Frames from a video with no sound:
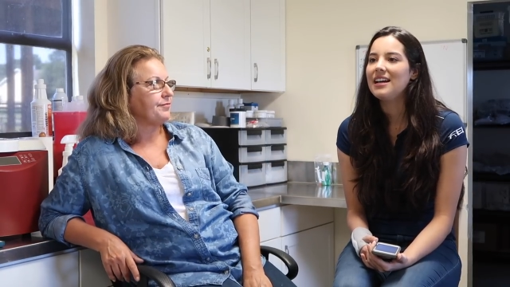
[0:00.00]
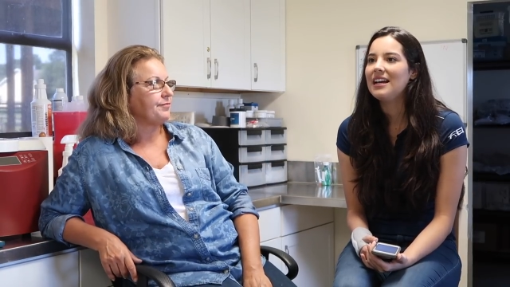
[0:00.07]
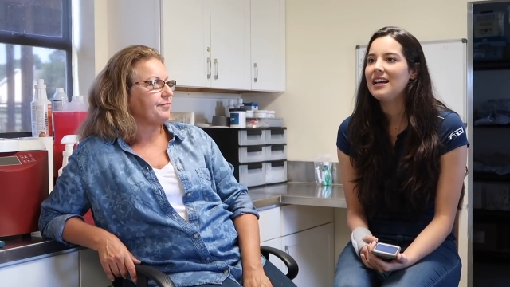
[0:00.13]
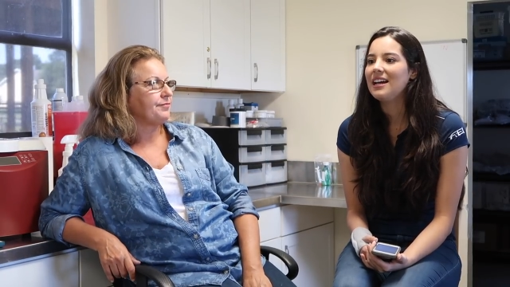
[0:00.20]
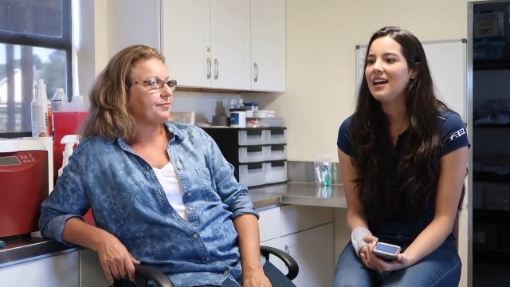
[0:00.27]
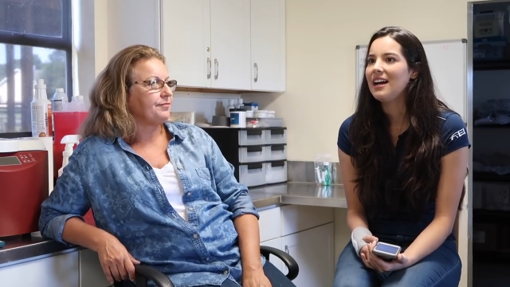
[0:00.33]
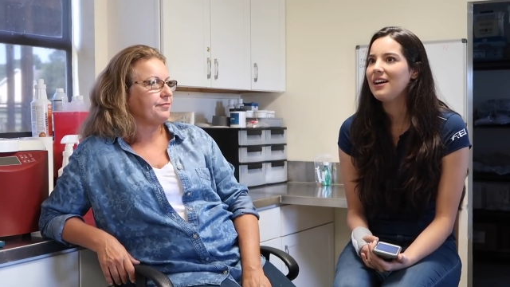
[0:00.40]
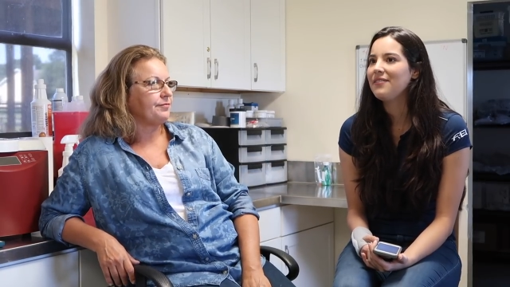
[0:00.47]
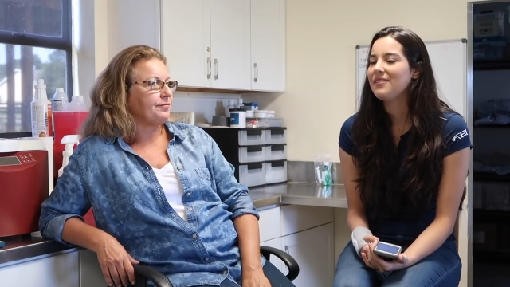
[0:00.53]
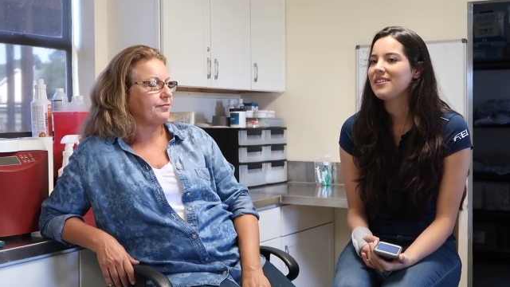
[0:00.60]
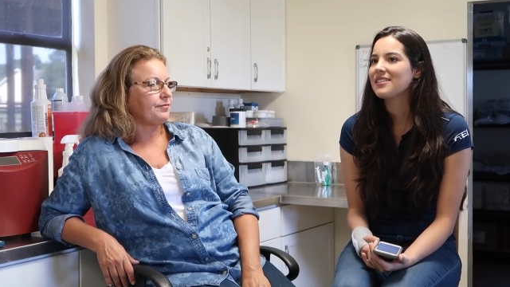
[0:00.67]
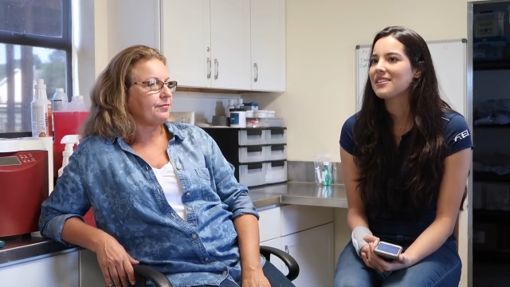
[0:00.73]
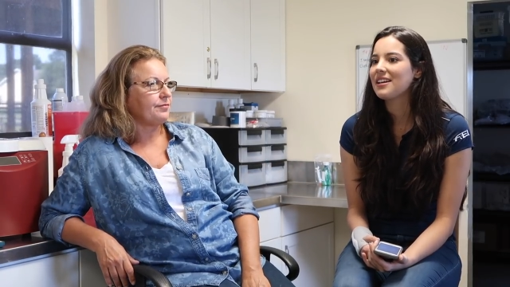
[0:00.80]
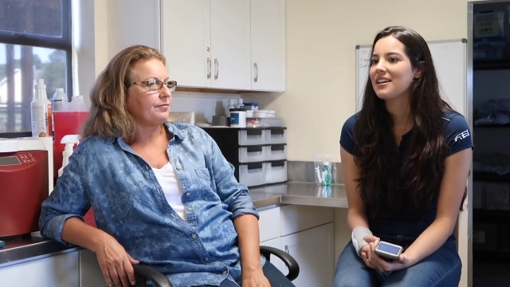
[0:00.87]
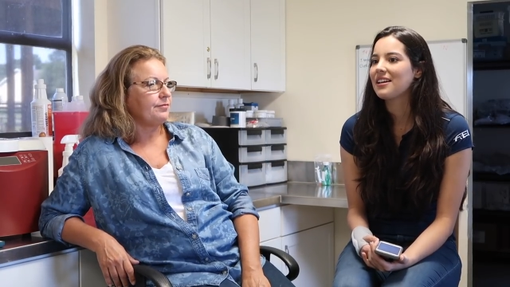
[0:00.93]
Speaker 1: I have
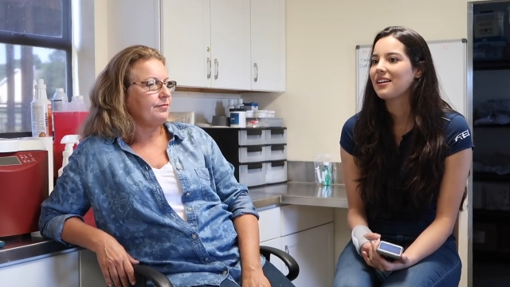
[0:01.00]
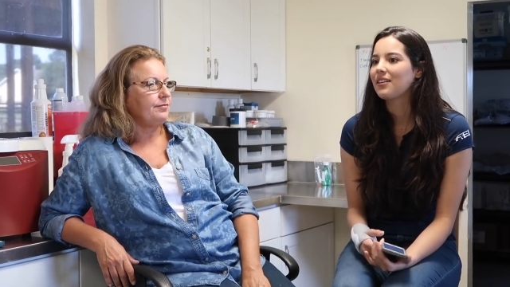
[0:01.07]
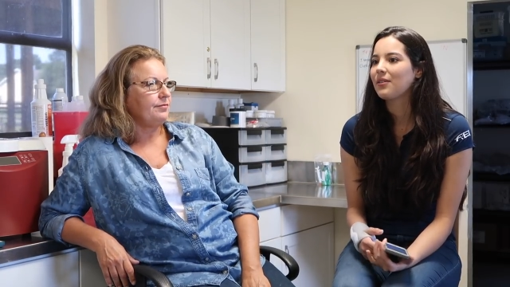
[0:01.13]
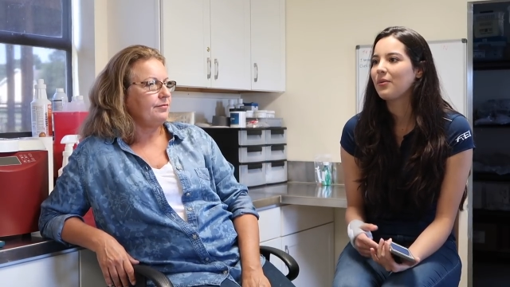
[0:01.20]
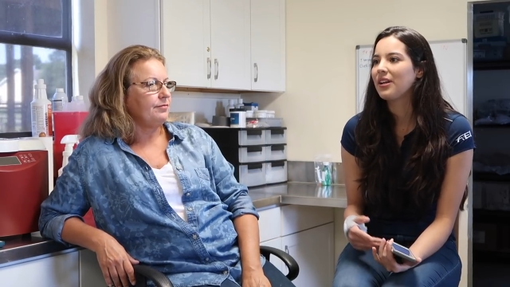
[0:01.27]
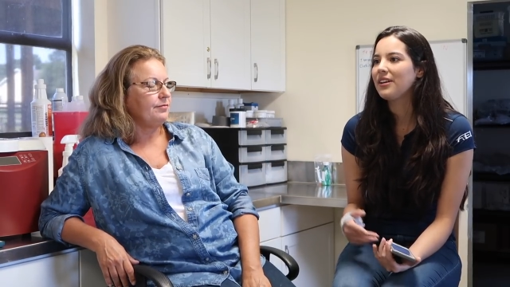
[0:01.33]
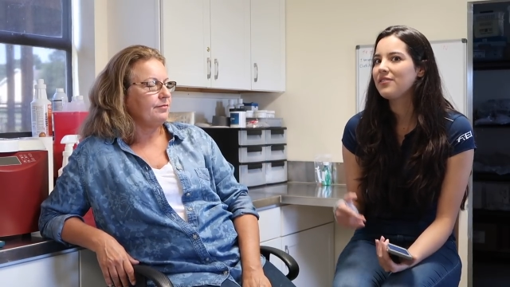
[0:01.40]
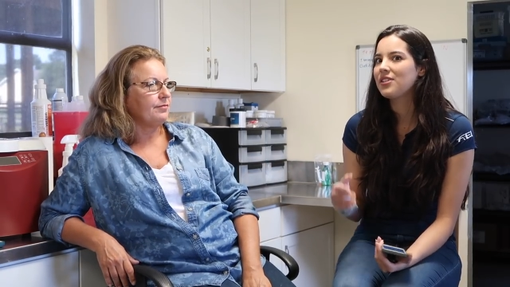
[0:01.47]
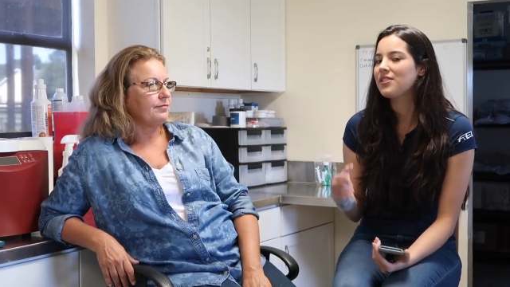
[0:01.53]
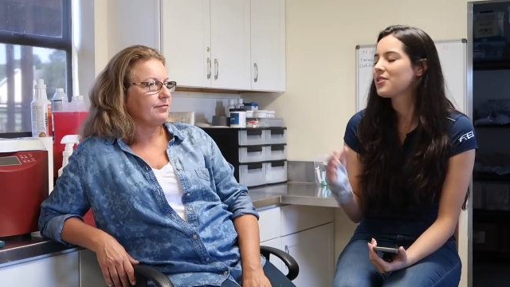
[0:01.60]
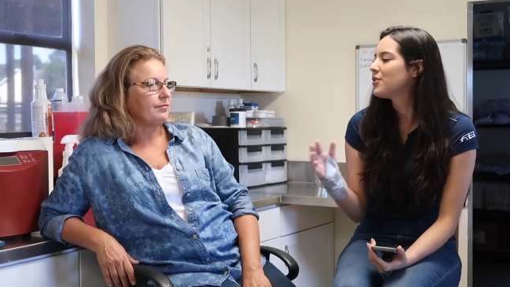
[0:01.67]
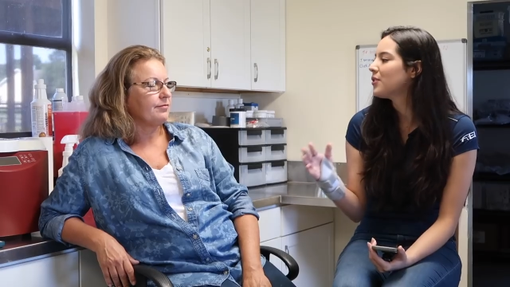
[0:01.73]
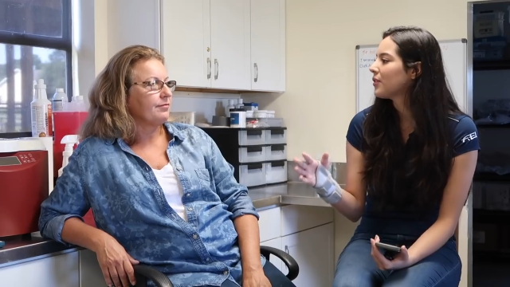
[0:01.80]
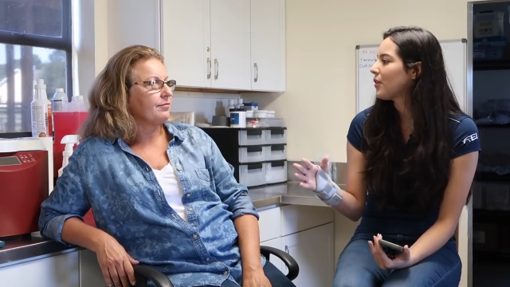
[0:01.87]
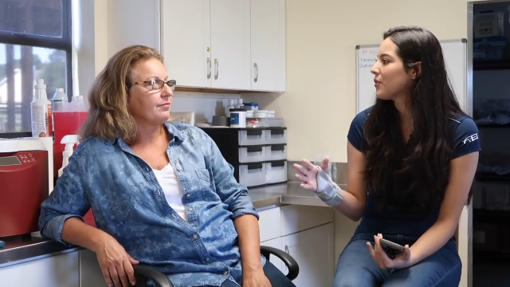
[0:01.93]
is like, what if
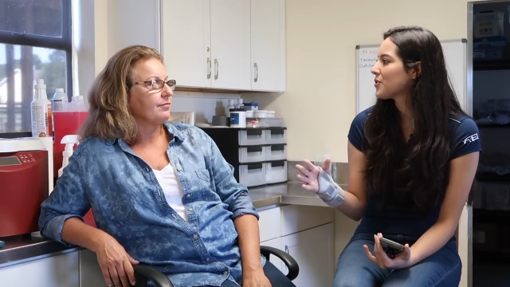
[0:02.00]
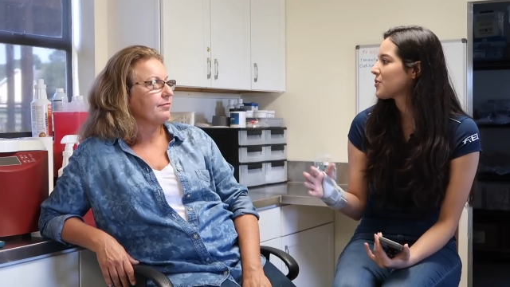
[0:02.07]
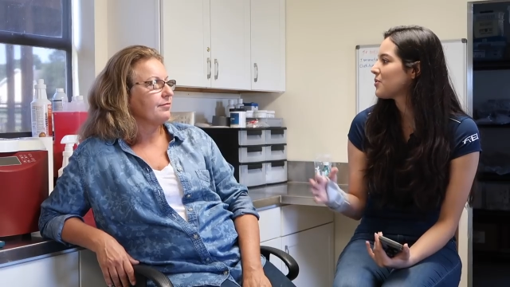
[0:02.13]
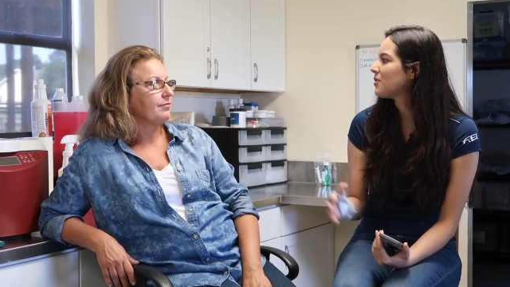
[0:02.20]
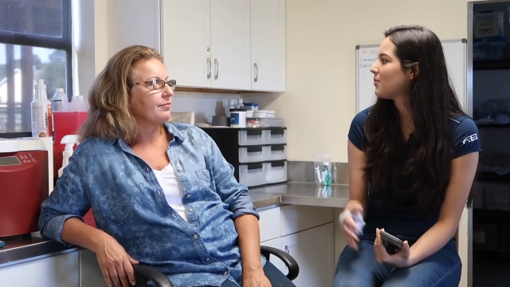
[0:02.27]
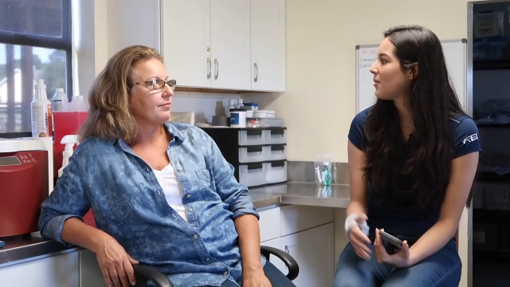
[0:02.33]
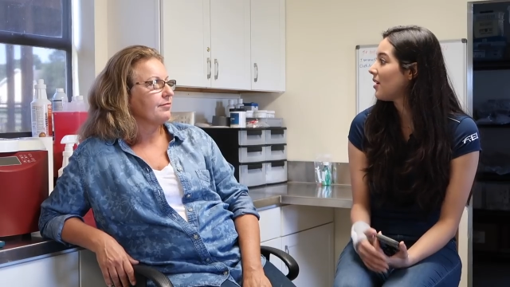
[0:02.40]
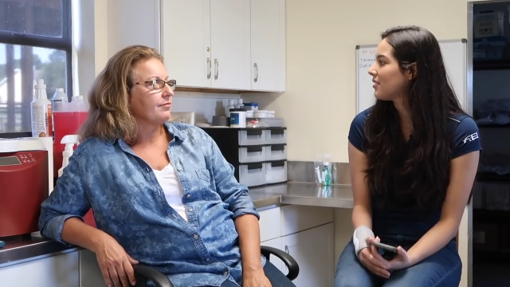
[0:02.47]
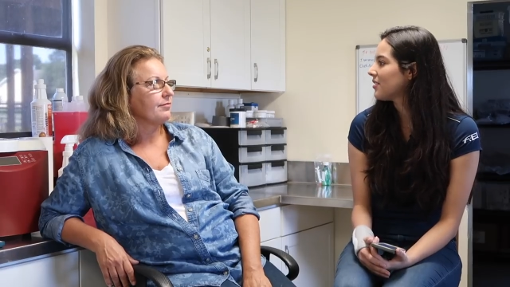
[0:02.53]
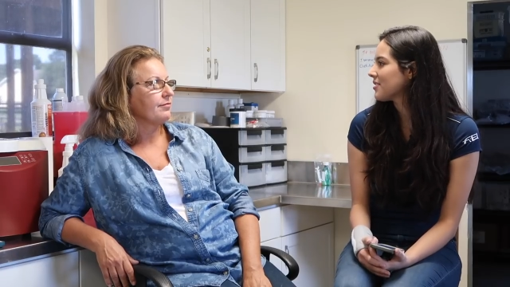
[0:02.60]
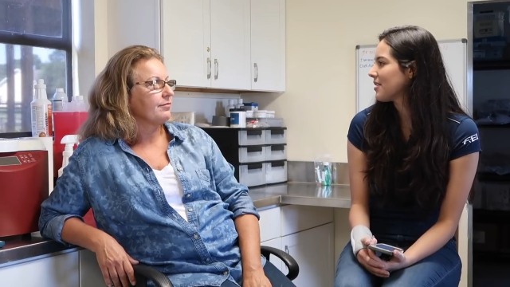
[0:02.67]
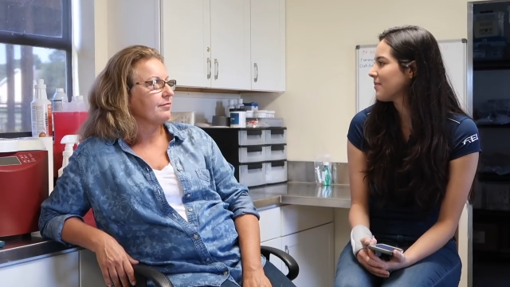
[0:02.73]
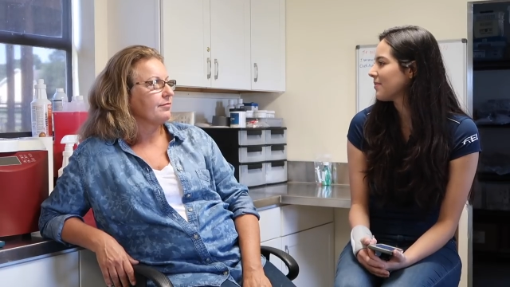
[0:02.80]
she's too close to a wall or